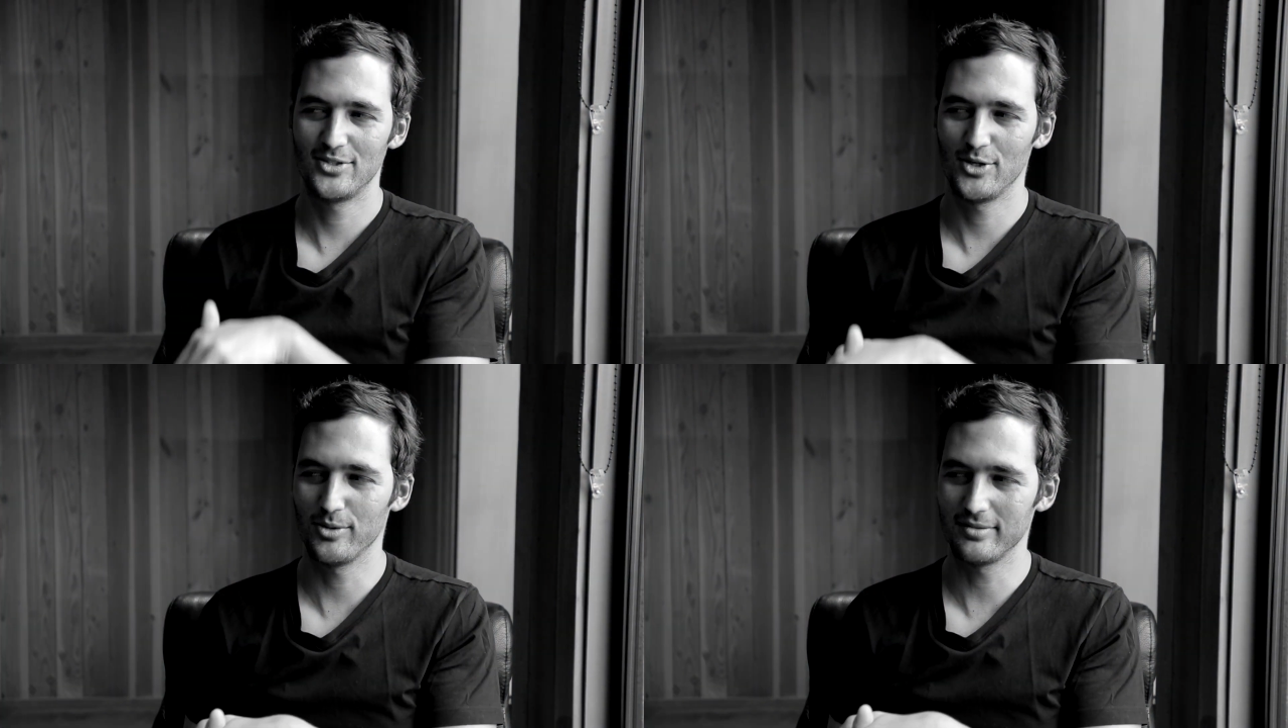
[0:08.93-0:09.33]

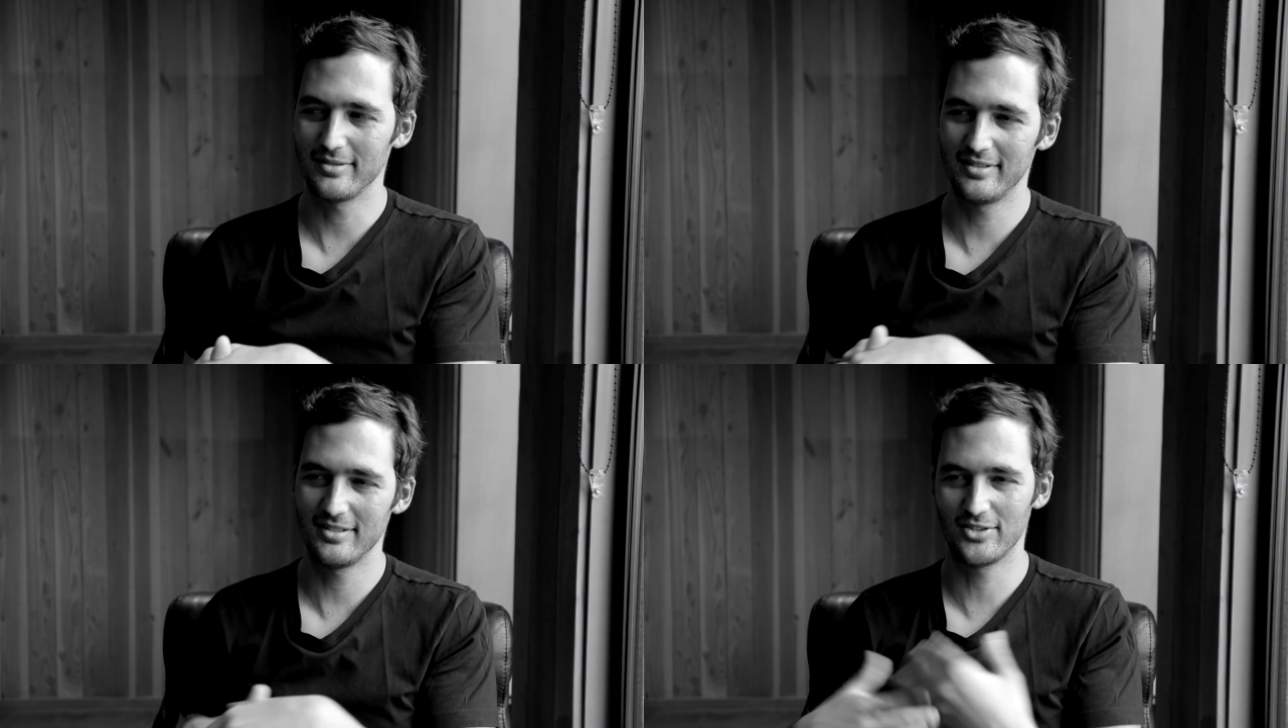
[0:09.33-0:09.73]

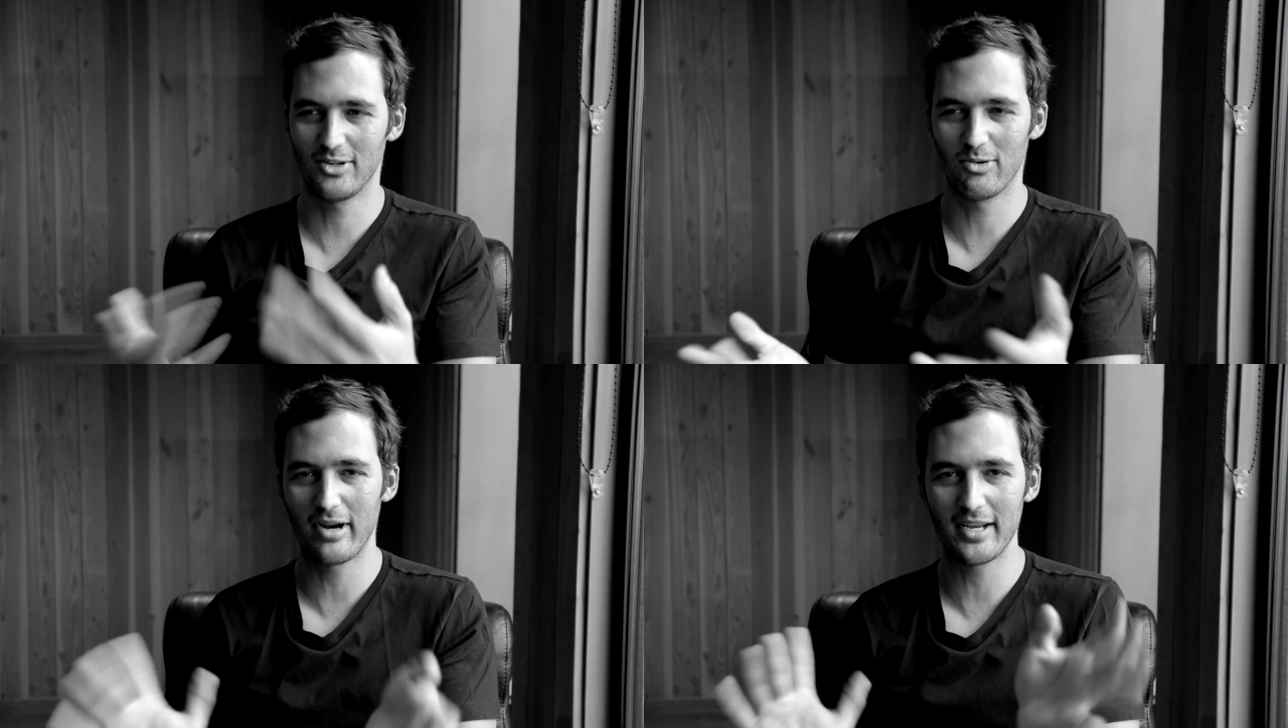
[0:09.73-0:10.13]
So there's
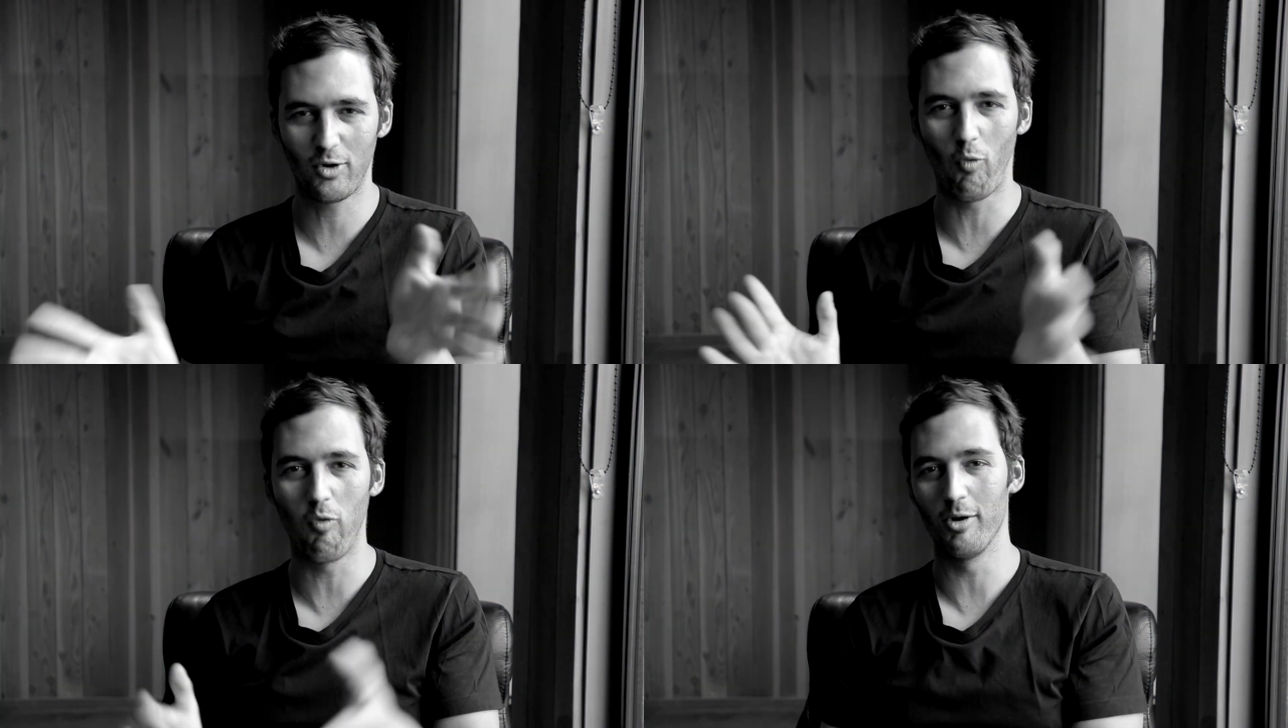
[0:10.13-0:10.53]
a great
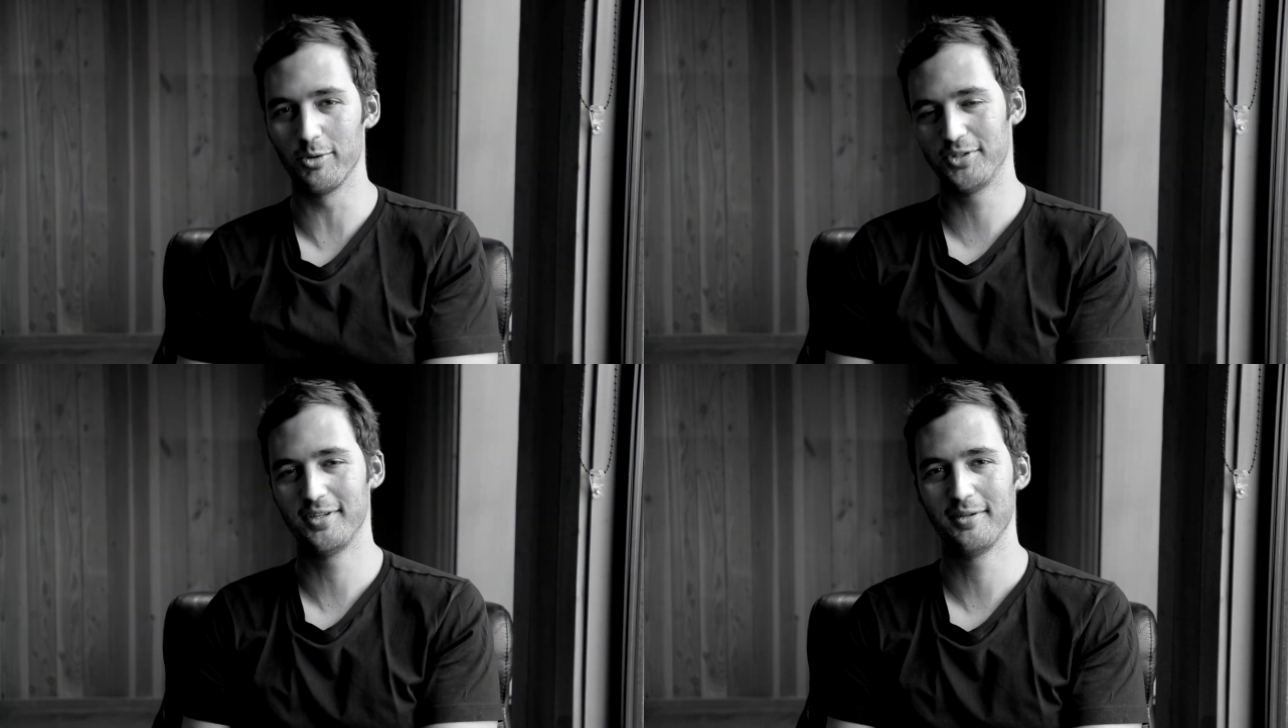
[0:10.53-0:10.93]

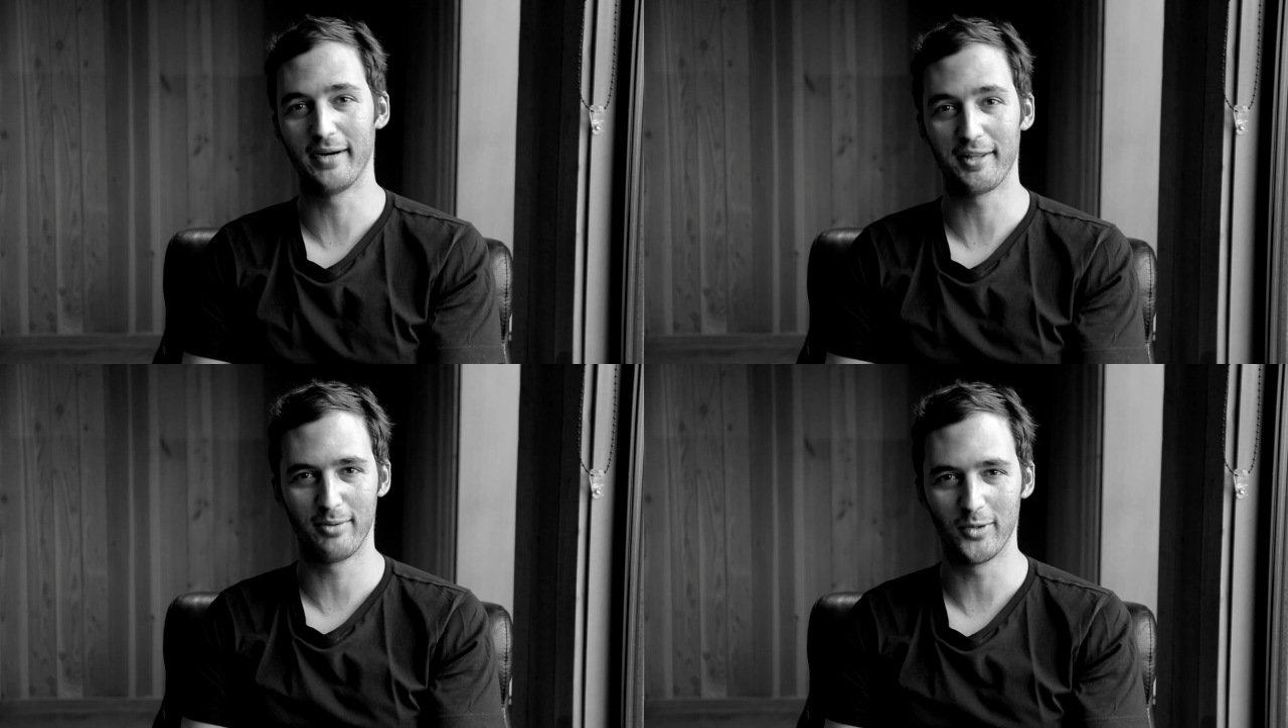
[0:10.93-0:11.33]
quote
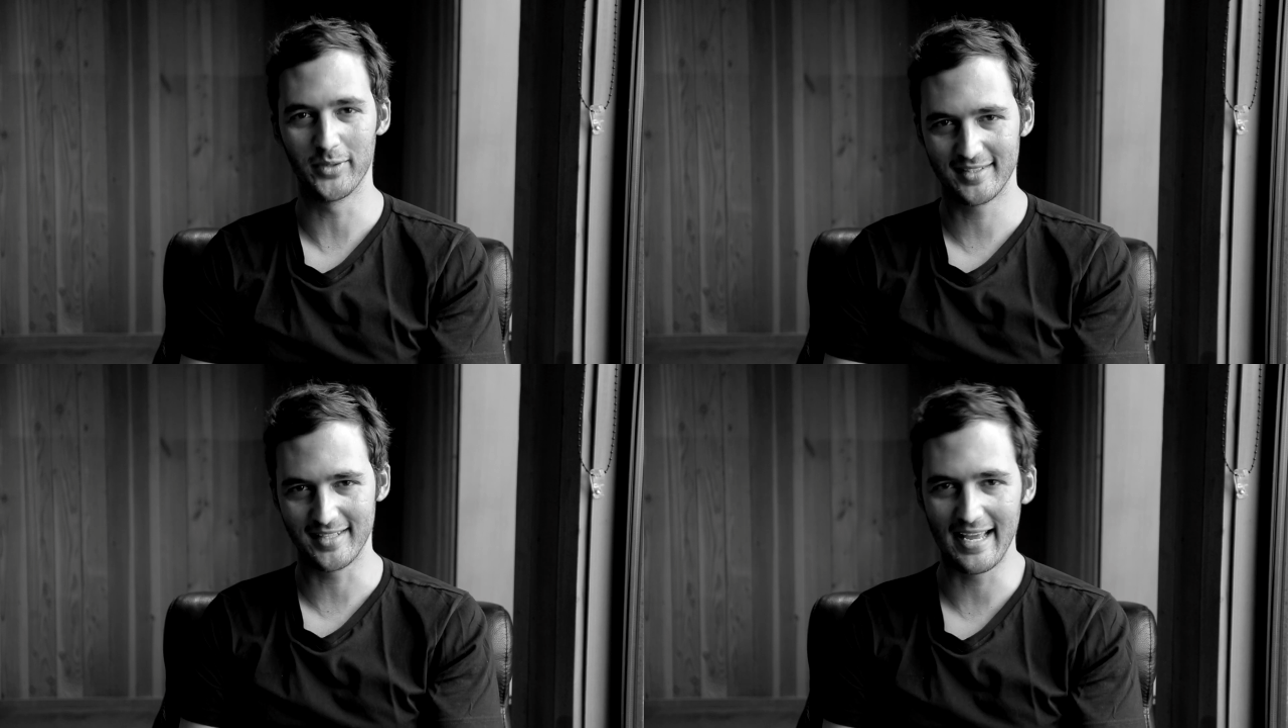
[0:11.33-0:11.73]
by the
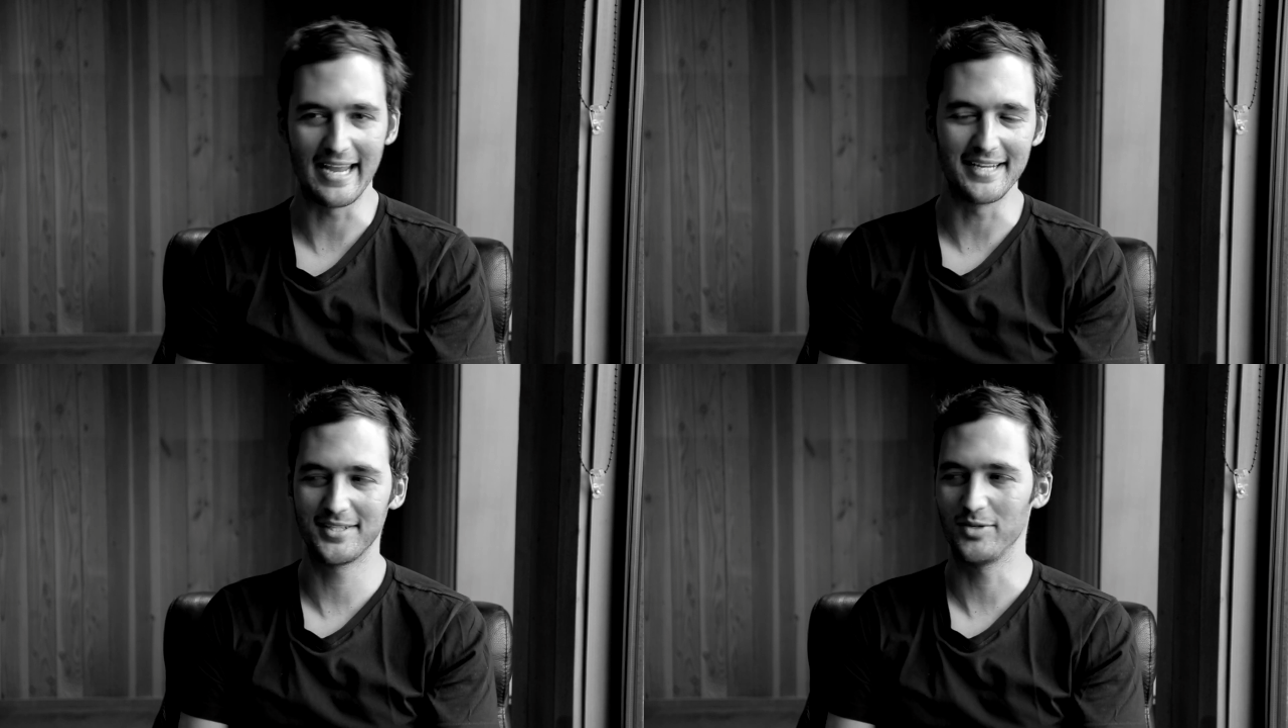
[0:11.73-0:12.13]
poet
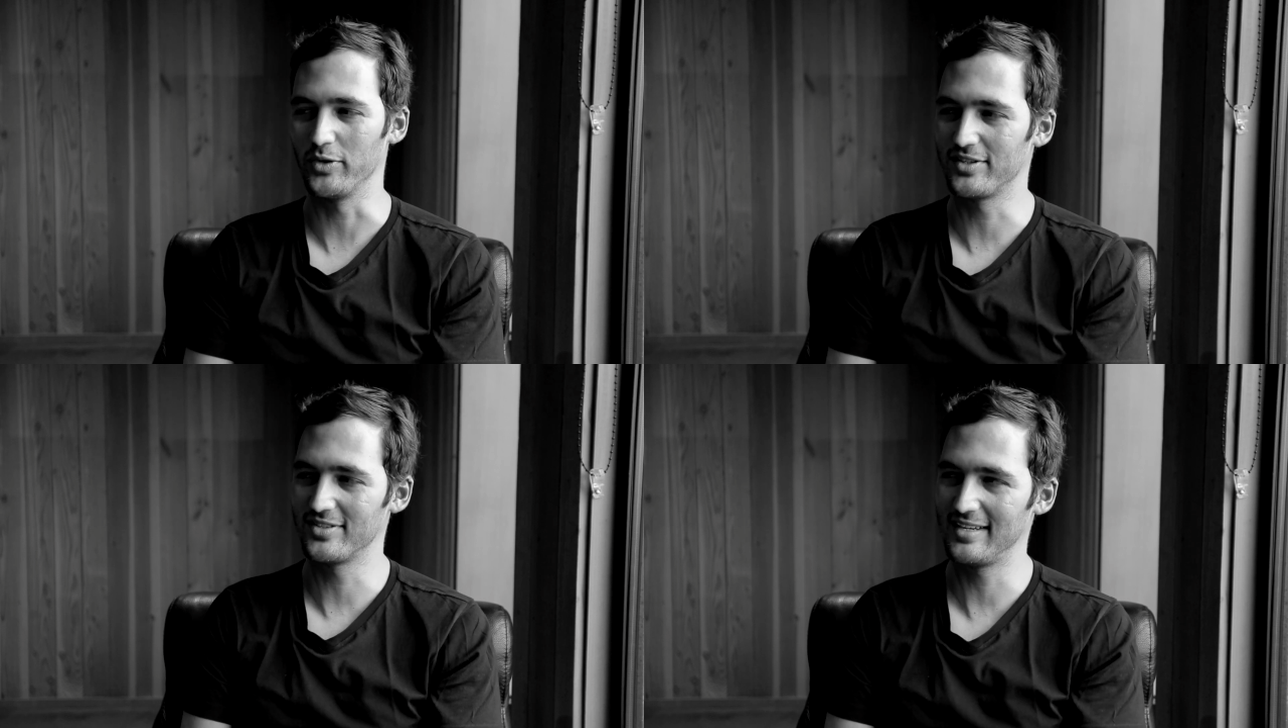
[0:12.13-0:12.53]
Yeats,
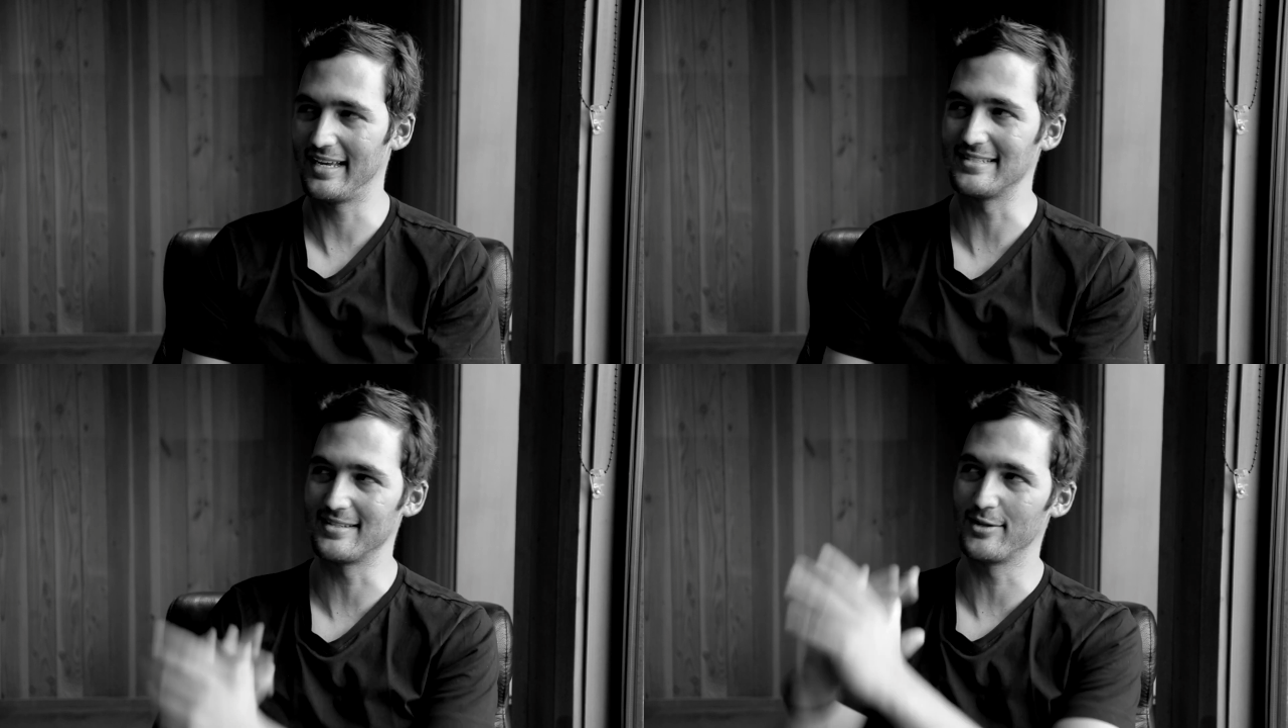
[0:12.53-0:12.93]
which
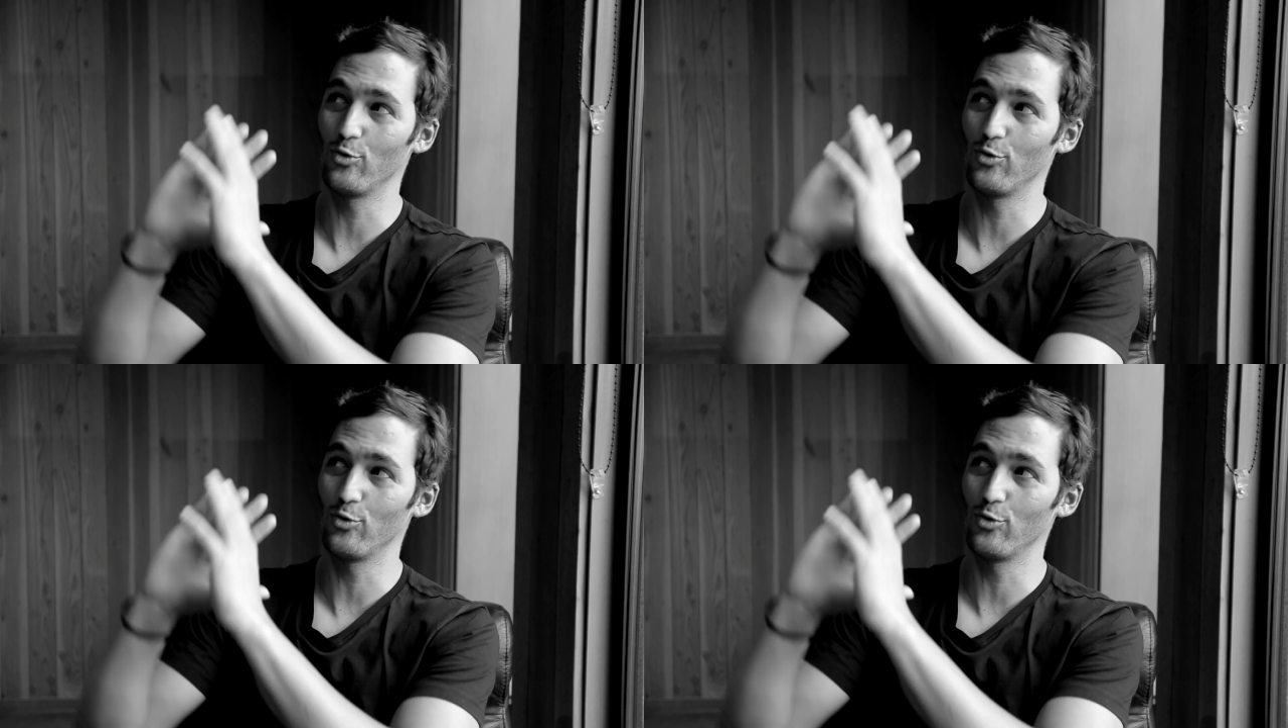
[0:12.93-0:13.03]
says,